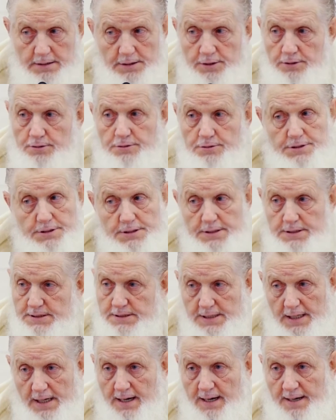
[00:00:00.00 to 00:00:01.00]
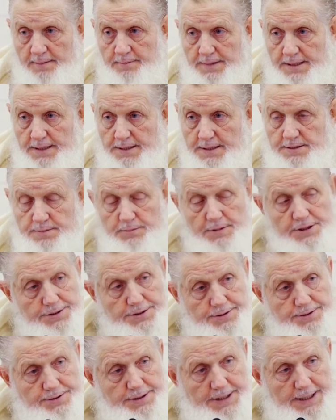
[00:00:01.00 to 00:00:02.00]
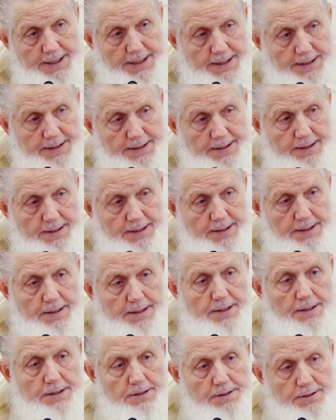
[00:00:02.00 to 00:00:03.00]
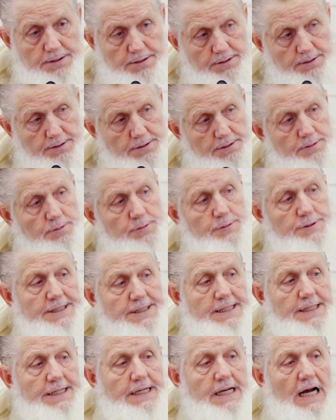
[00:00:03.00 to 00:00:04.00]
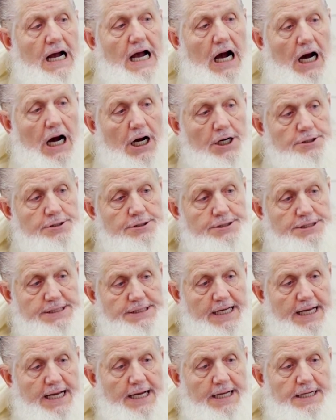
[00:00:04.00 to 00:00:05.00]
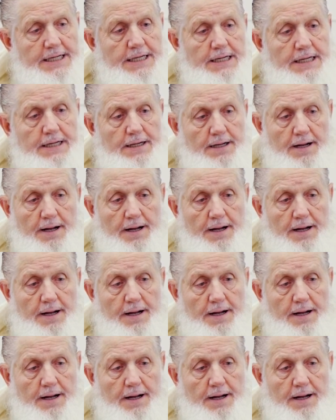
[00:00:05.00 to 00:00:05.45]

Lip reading: use this time as much as you can to read, understand,